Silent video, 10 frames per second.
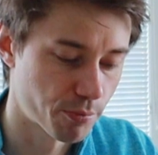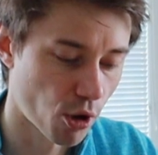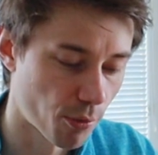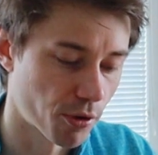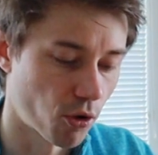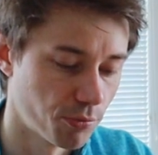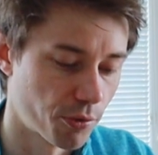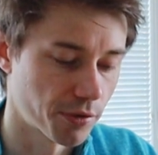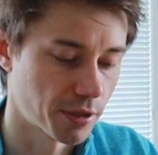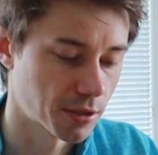the proper
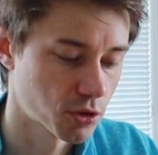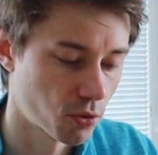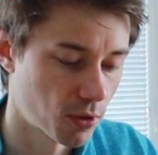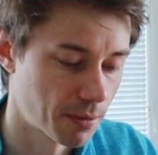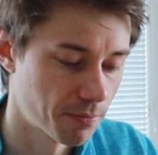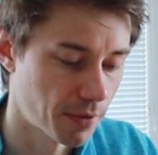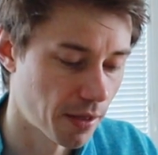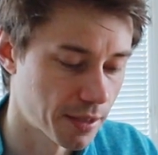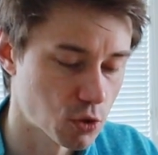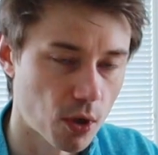onboarding. So
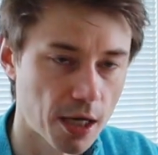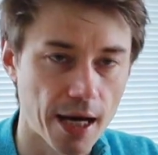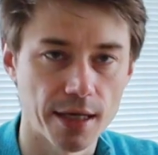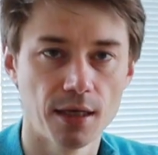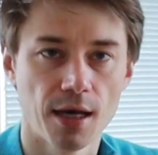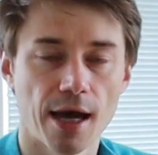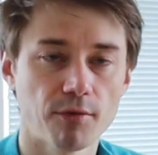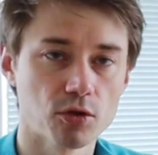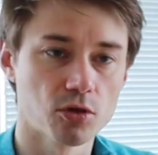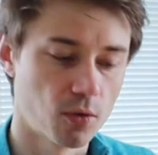that's why I have
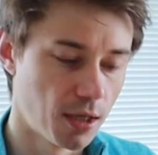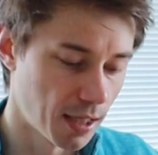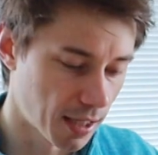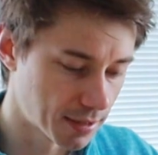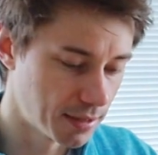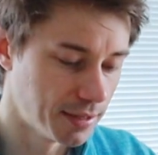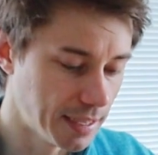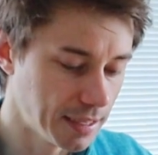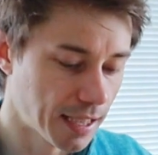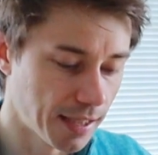also
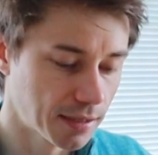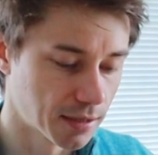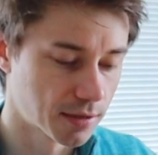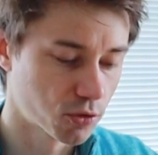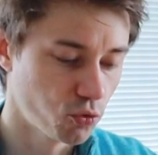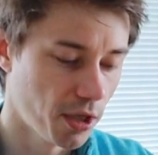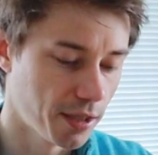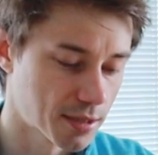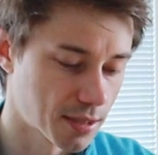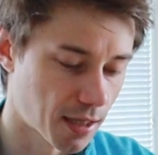dedicated
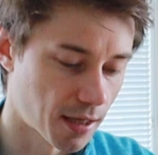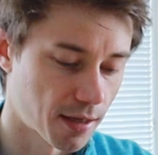today's